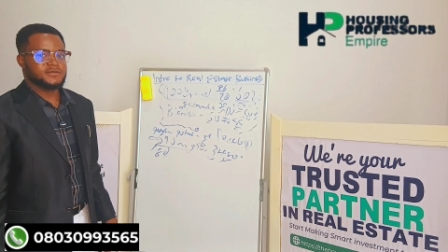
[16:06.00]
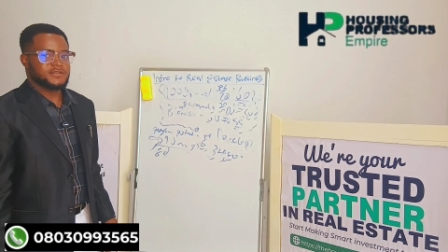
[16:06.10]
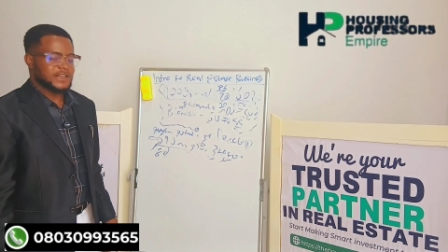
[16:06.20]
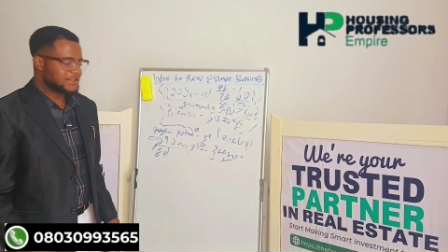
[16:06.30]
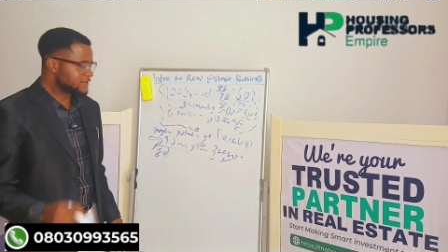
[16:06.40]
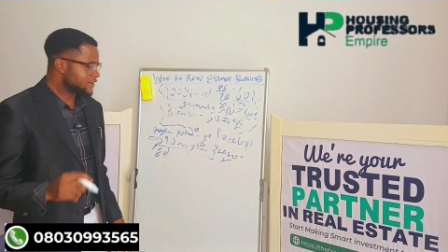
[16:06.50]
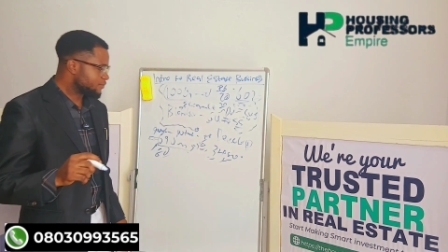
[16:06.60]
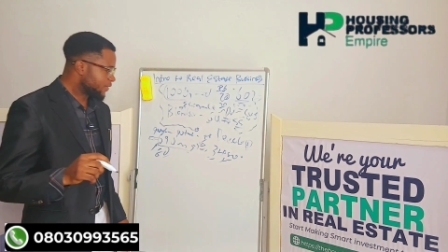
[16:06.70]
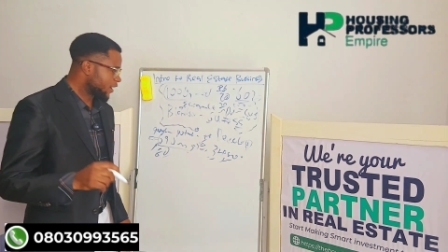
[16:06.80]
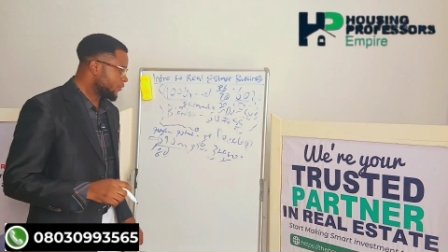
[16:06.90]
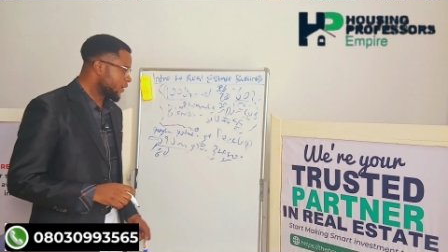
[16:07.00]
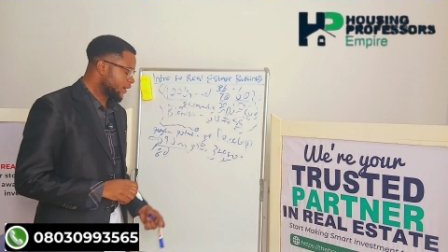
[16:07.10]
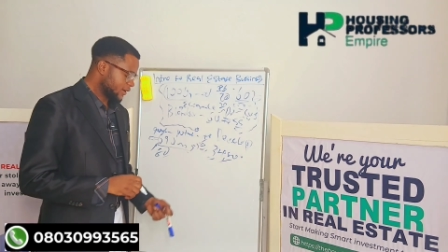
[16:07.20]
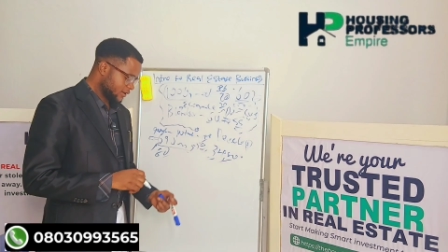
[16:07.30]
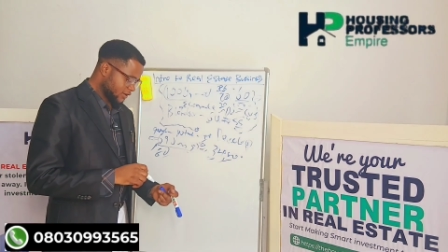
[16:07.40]
That is the
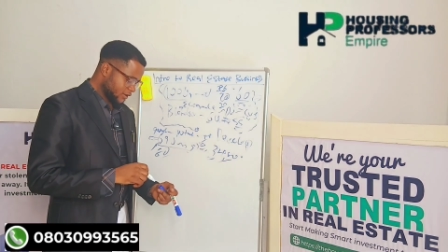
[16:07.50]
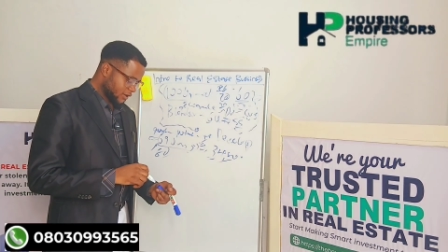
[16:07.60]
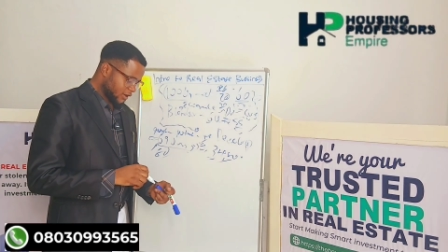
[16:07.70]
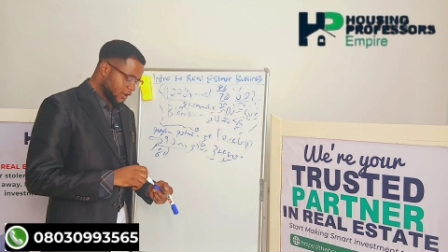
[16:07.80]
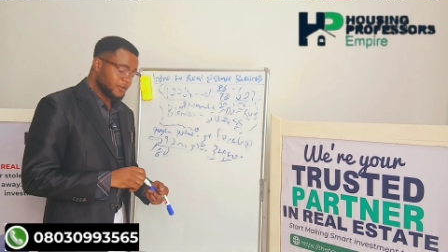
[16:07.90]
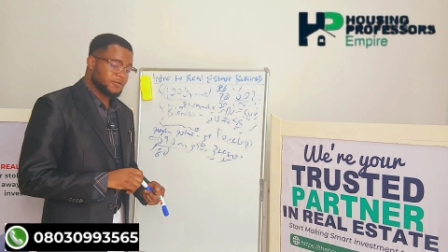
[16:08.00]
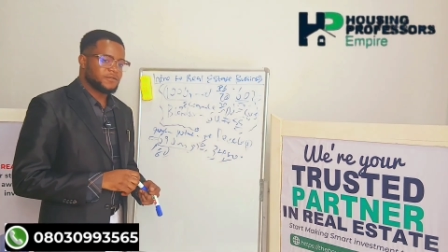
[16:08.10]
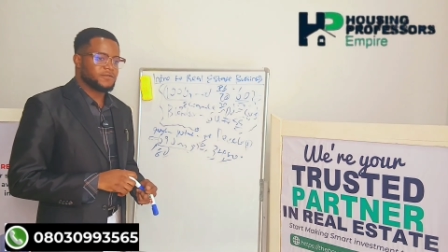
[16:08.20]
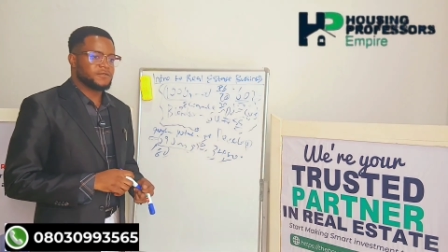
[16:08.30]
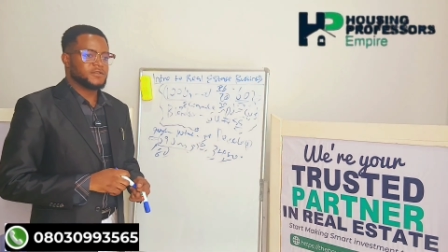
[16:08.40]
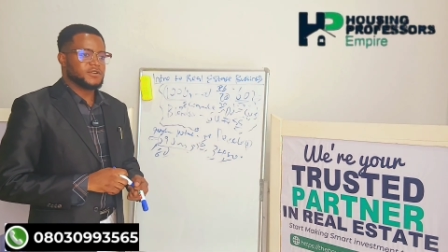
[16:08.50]
power of